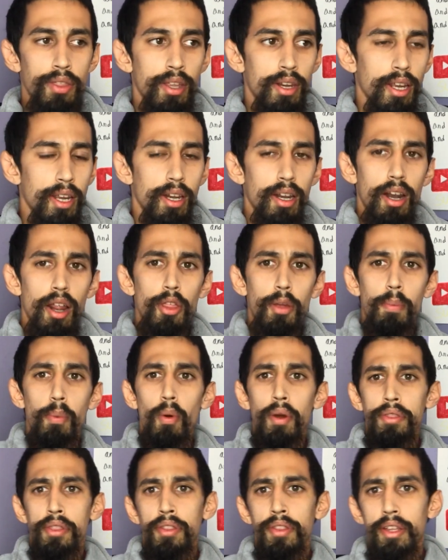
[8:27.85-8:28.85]
And another
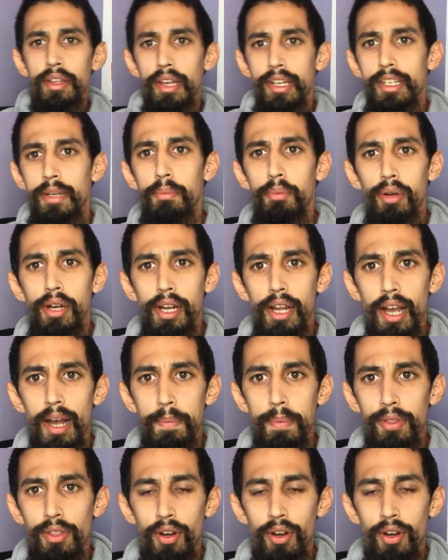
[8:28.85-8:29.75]
point that they like to bring up in